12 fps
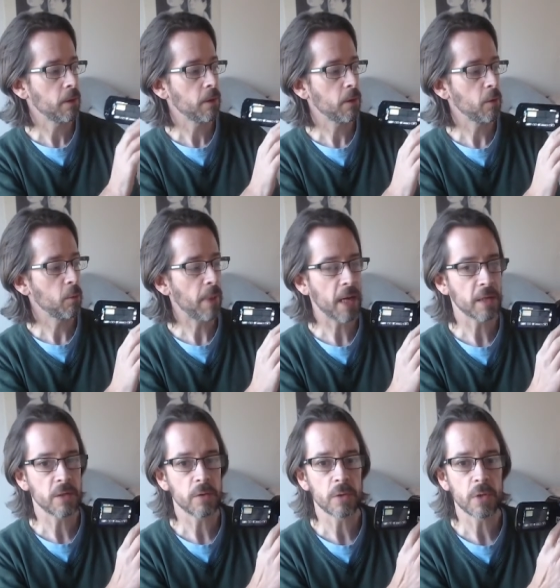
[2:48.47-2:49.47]
go back
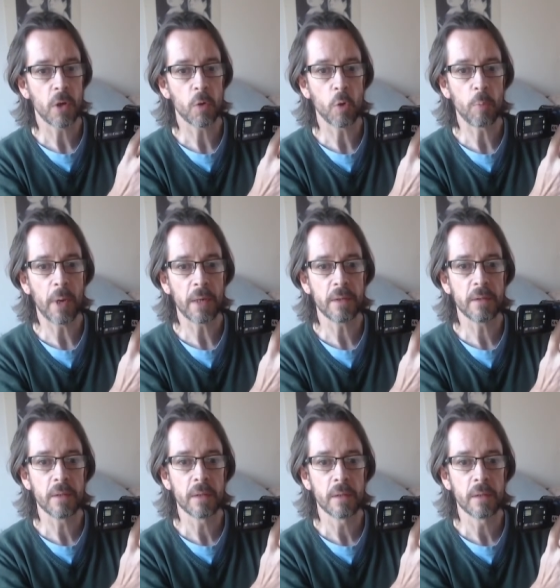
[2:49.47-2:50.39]
to your toggle button,